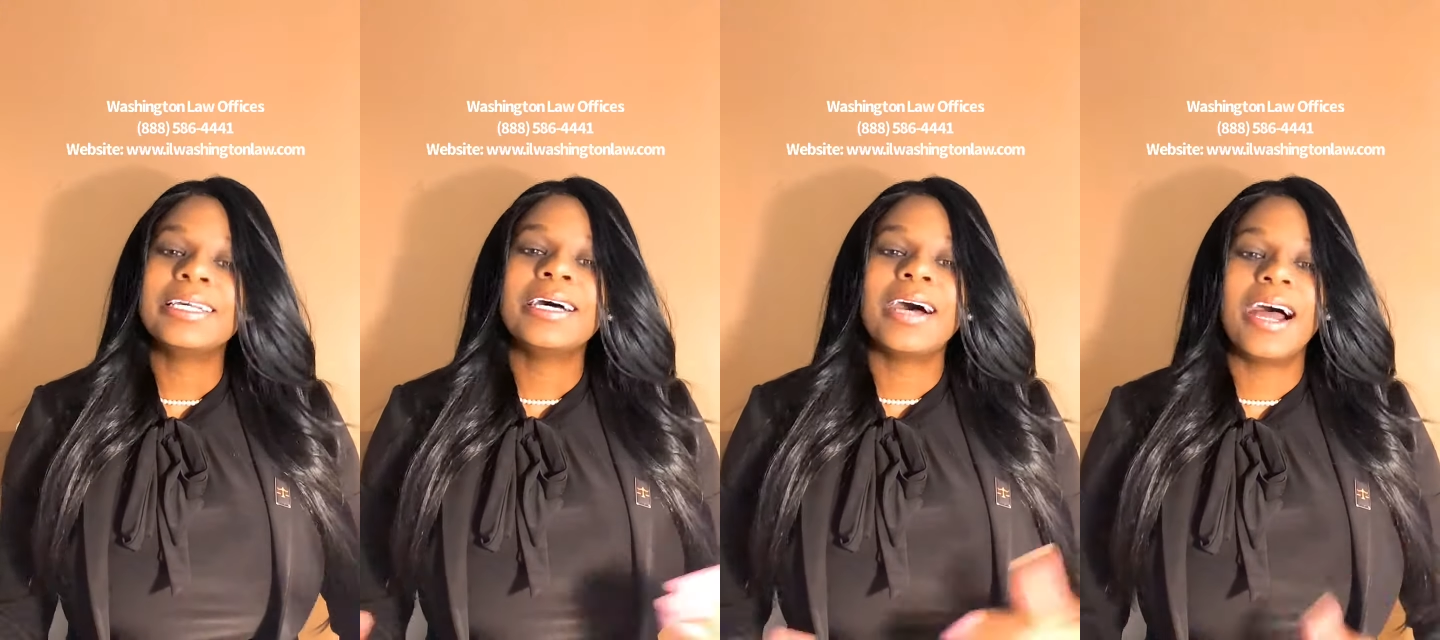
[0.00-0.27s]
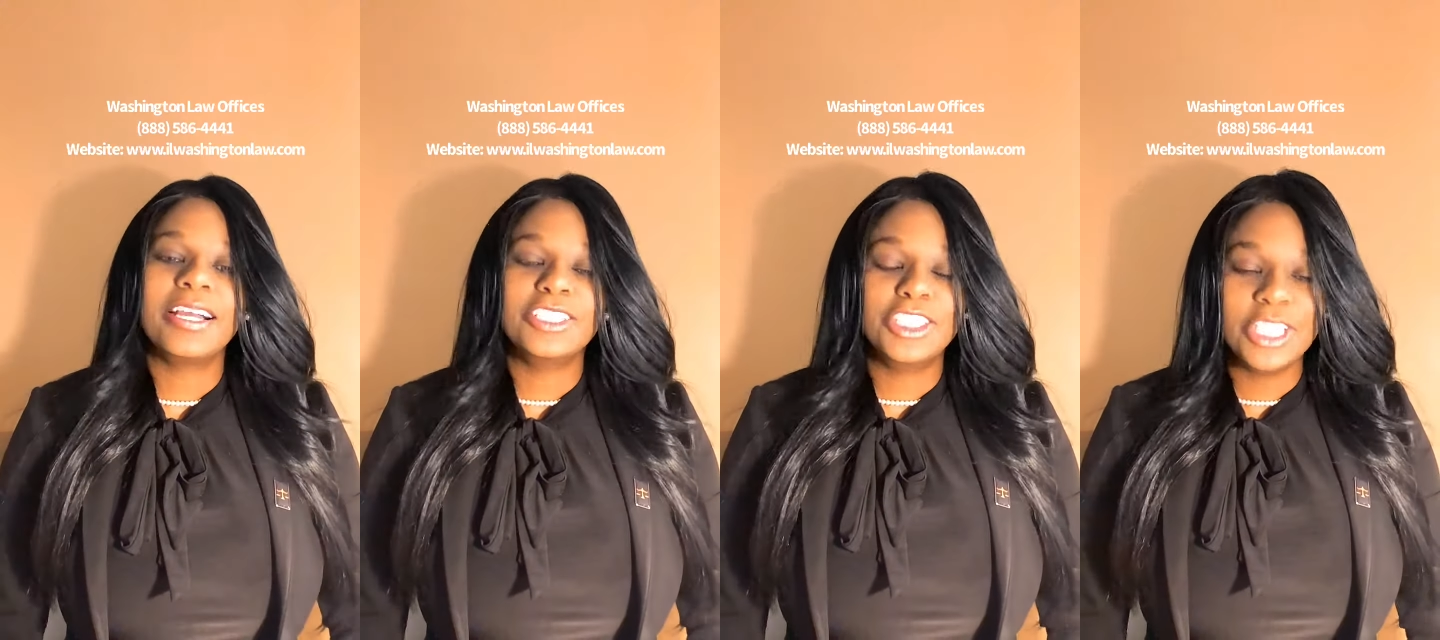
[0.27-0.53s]

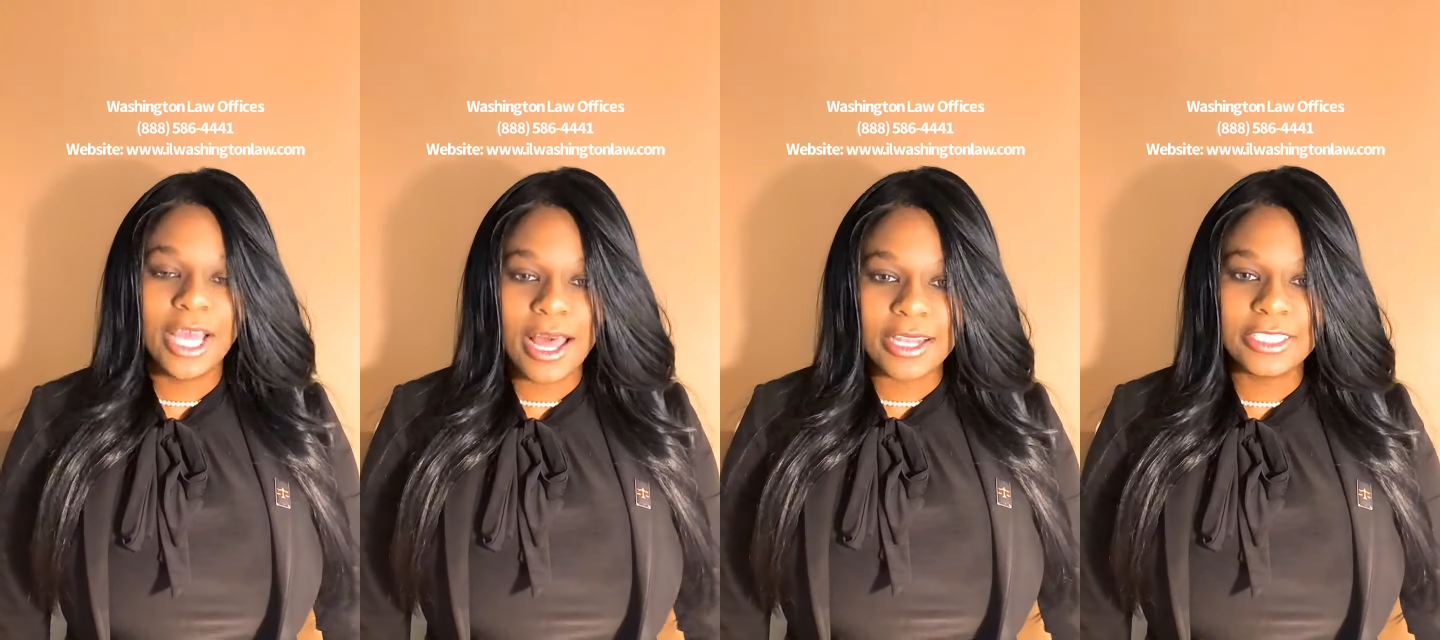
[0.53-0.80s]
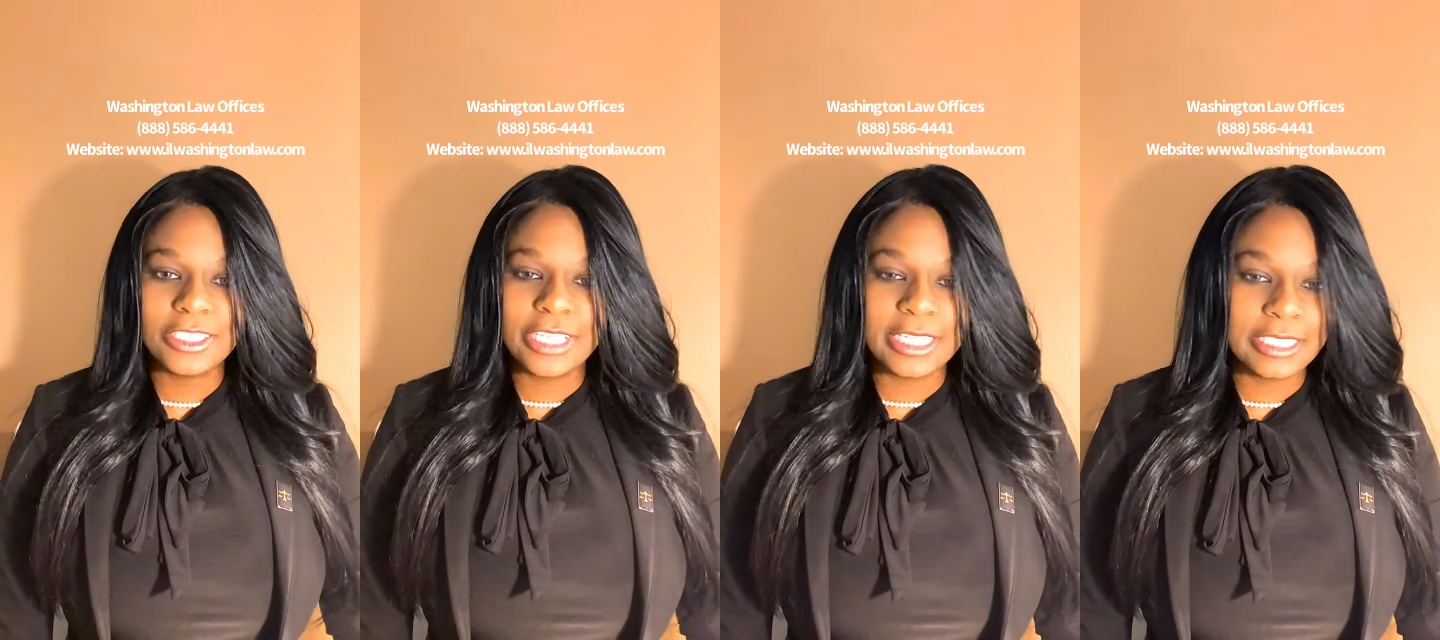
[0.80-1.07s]
I challenge that